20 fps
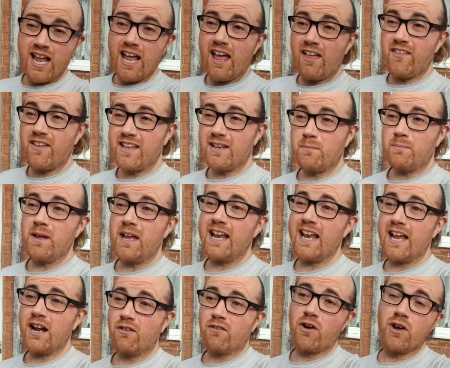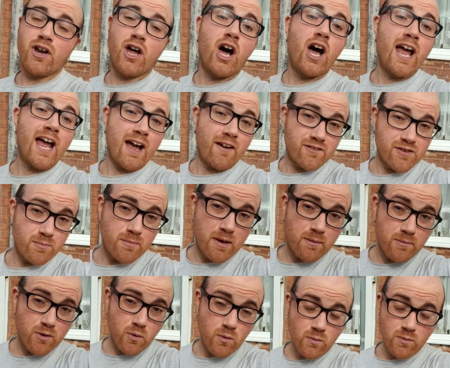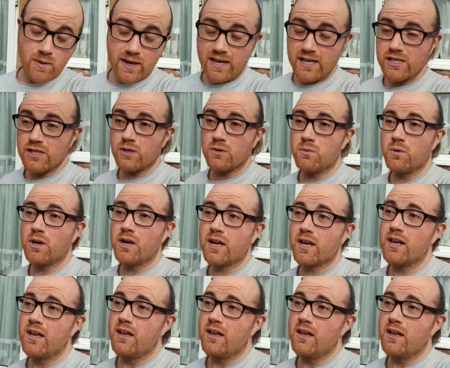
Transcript: and then a bit later on, I have to make my way to work